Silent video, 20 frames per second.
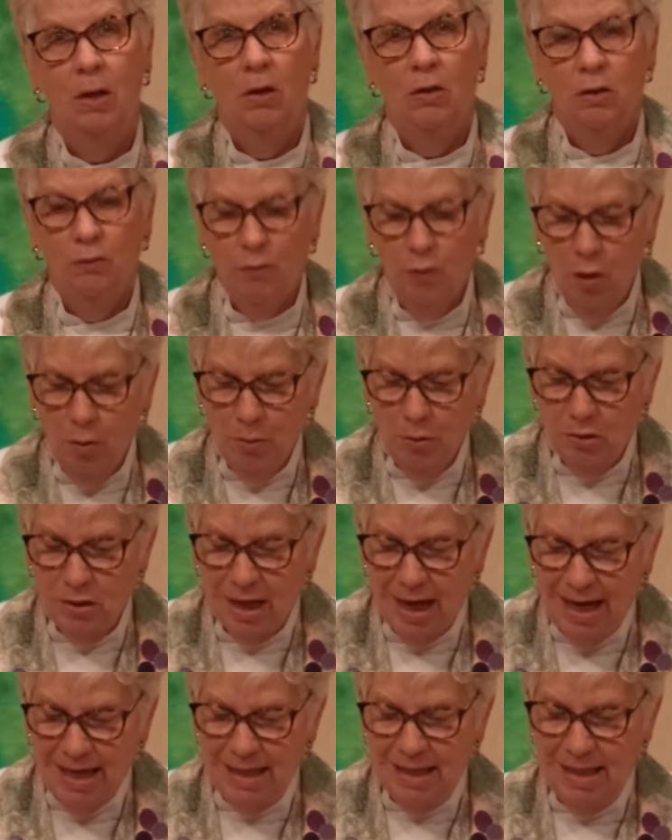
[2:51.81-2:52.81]
The farmer
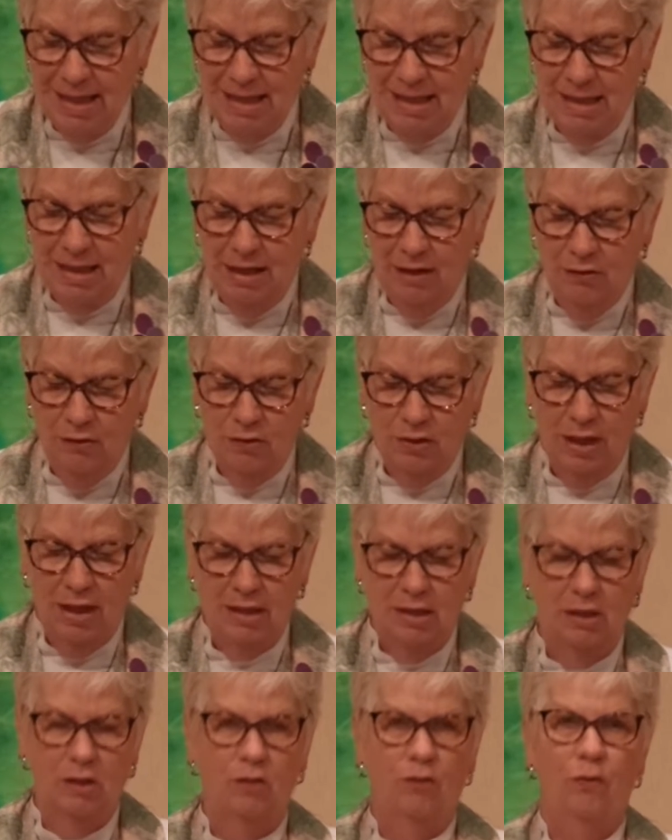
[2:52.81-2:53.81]
takes these gifts as
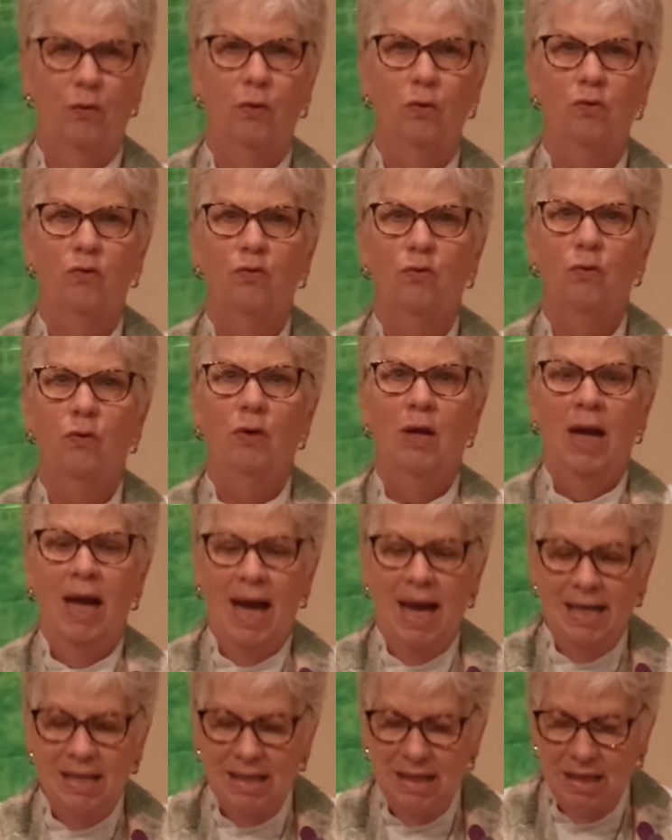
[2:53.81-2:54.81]
his first fruit,
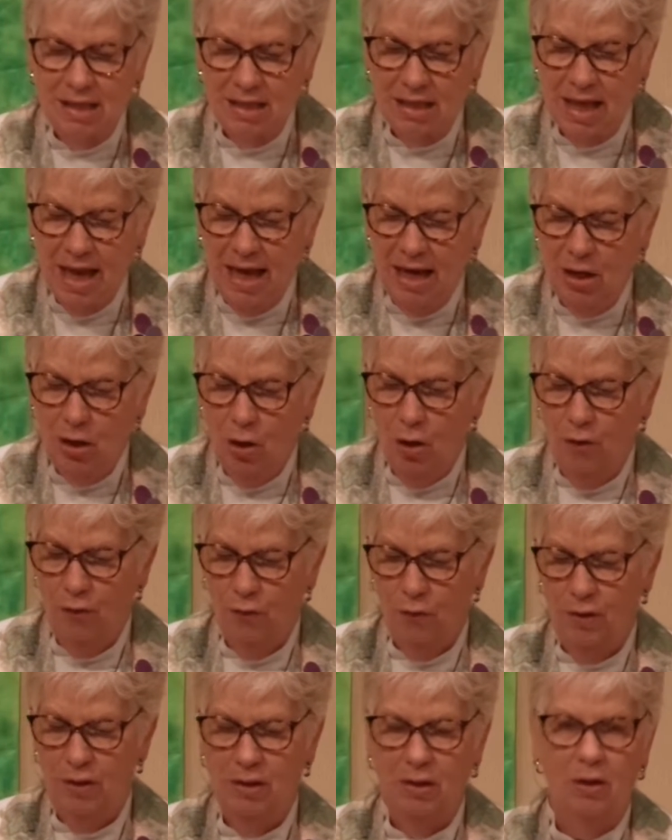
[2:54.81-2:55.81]
as his thank
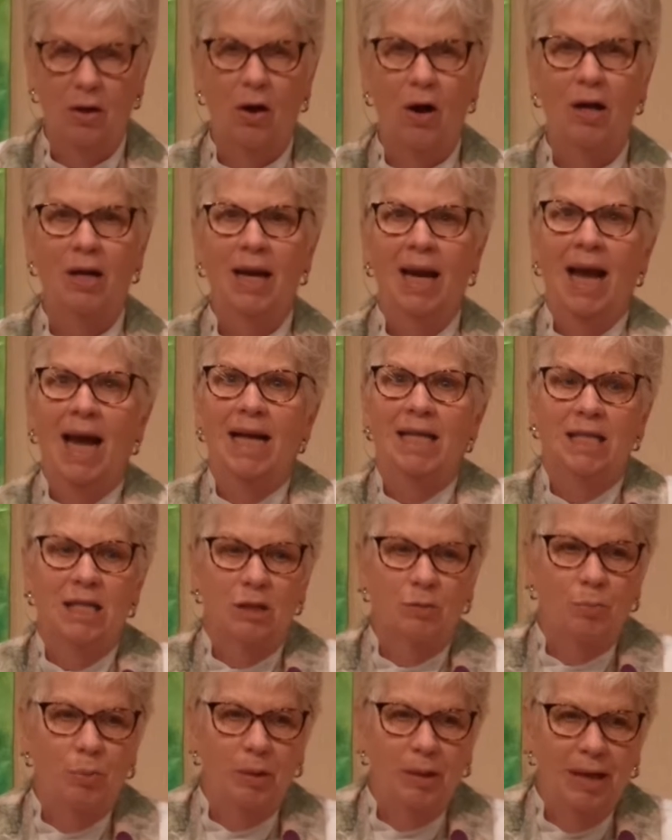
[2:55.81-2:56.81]
offering to God, as his
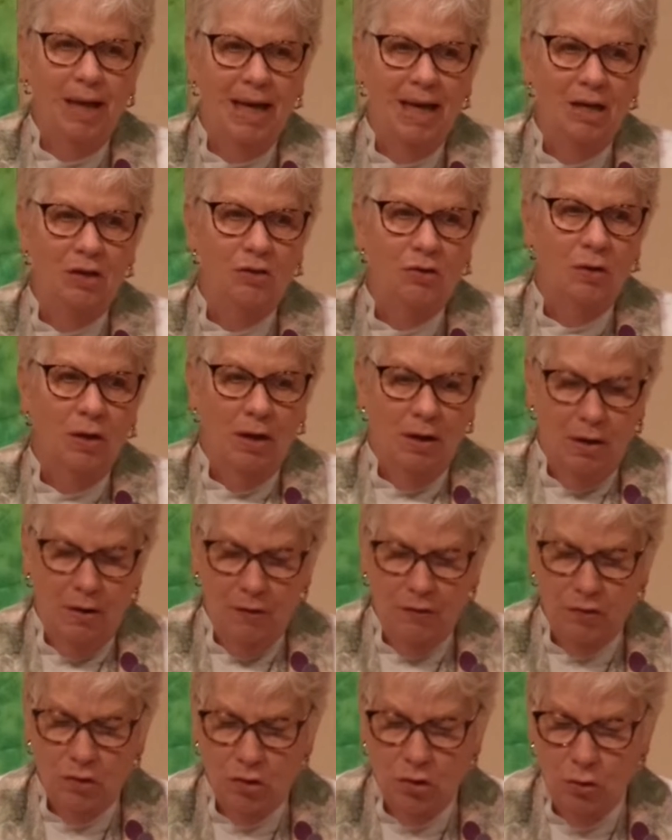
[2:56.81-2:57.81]
pledge
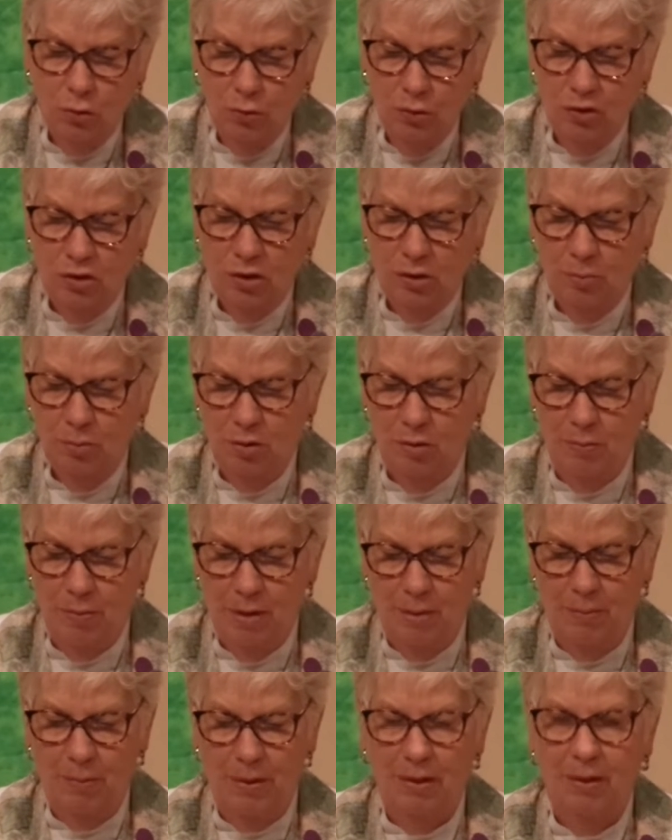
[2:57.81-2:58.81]
of stewardship
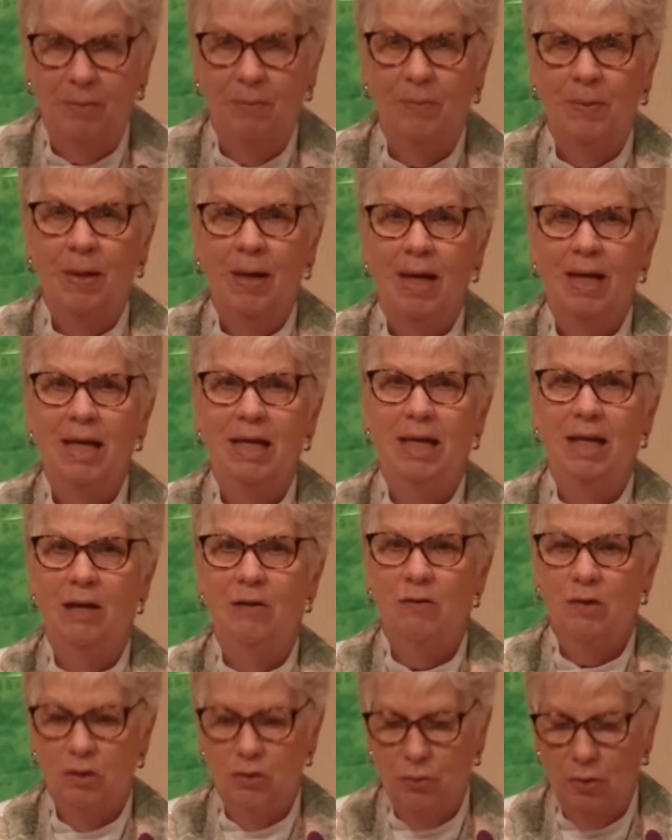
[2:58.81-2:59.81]
commitment, and he
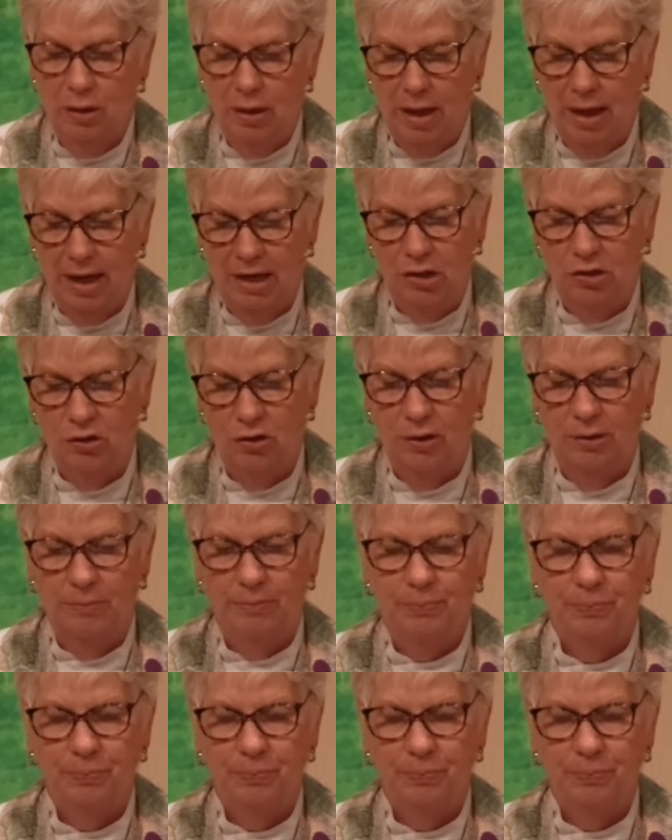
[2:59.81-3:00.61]
gives it to Elisha.